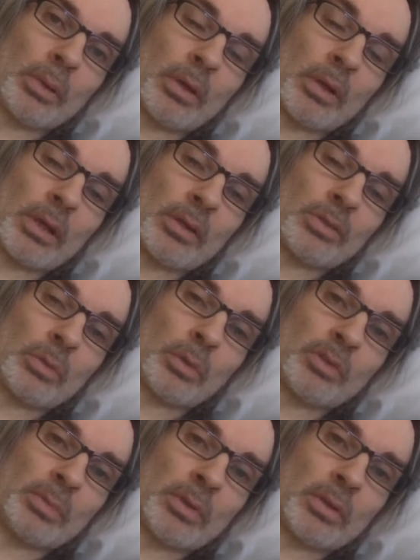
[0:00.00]
But I guess it
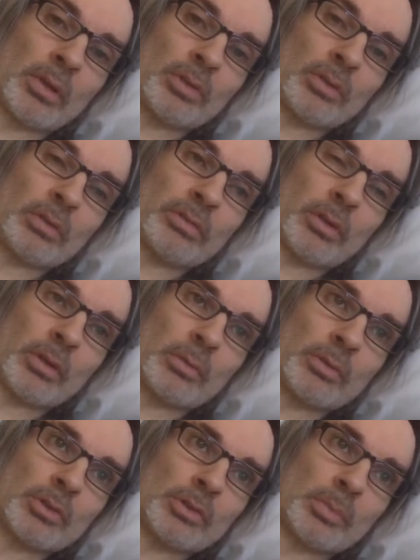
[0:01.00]
would have been nicer if
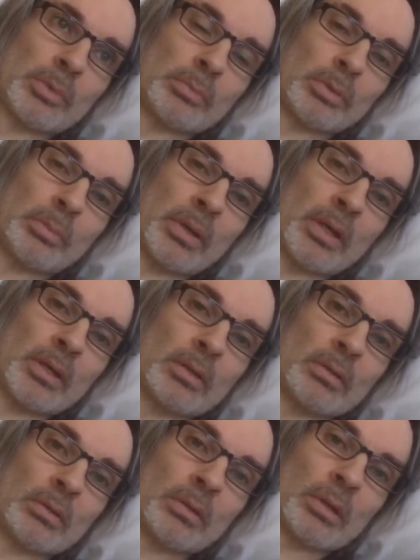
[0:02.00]
I'd just been prepared
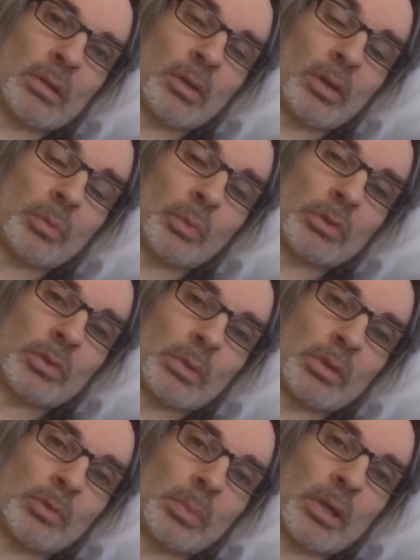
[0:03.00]
and known what to
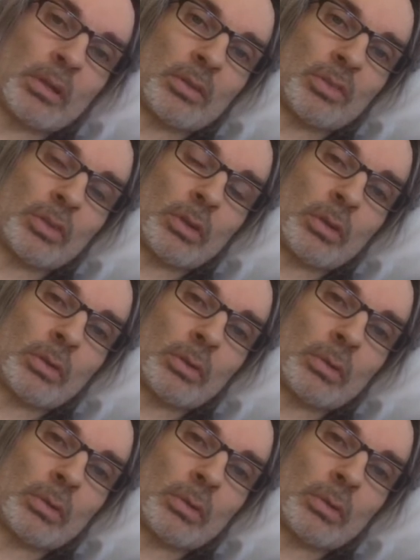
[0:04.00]
expect. So